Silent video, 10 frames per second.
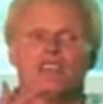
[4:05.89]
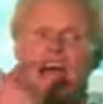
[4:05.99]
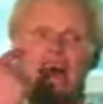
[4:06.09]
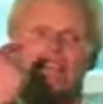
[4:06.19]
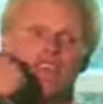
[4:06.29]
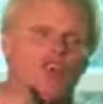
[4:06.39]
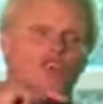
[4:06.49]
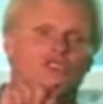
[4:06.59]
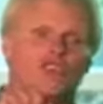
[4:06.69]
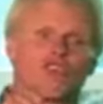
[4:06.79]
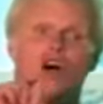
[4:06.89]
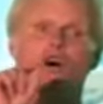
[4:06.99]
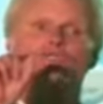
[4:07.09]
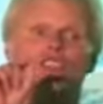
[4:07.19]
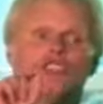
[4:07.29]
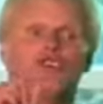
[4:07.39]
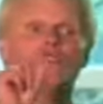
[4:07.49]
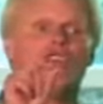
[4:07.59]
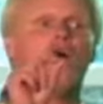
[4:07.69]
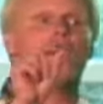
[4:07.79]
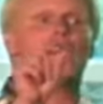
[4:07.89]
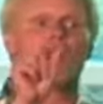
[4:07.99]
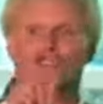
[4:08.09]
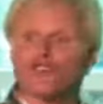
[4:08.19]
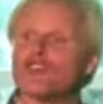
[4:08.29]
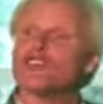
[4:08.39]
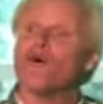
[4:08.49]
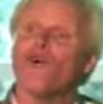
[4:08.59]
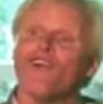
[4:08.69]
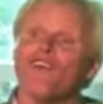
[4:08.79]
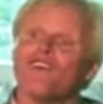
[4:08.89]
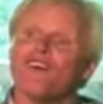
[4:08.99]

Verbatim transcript: I can tell in your tone that you know it wasn't the Lord.